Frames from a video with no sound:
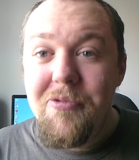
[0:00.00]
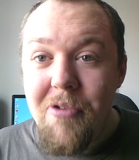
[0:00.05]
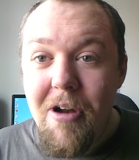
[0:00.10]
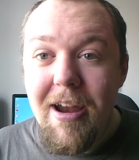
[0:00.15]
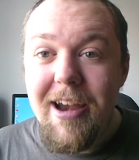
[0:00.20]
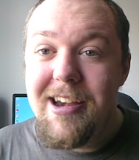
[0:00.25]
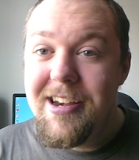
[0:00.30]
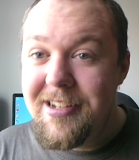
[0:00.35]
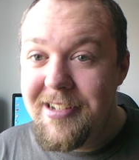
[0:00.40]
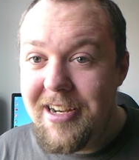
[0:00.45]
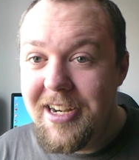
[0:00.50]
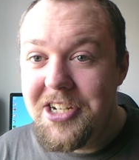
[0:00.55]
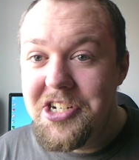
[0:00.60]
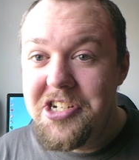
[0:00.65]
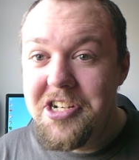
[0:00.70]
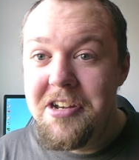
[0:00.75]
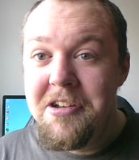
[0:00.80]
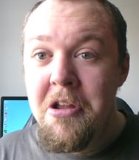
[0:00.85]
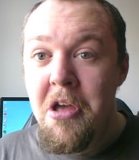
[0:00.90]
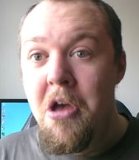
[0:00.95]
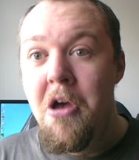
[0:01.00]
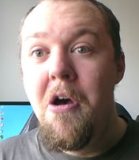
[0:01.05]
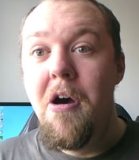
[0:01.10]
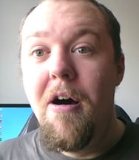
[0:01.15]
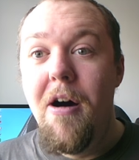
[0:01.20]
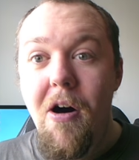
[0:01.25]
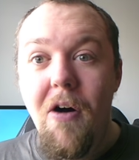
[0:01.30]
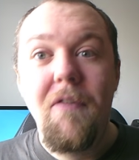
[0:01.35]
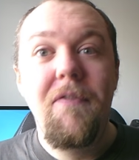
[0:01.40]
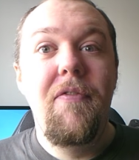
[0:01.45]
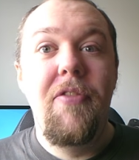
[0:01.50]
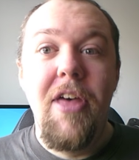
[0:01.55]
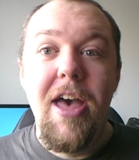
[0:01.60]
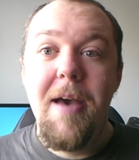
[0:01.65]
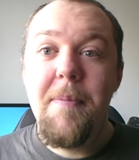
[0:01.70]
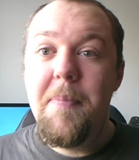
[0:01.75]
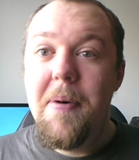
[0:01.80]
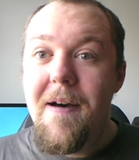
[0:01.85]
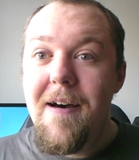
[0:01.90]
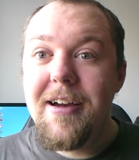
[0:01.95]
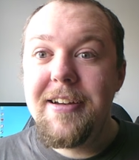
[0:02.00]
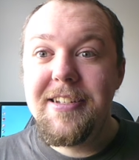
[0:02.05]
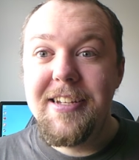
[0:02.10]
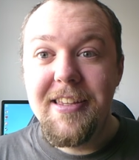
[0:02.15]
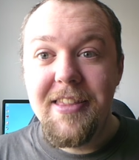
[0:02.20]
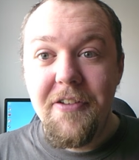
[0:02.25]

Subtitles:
right section of their party,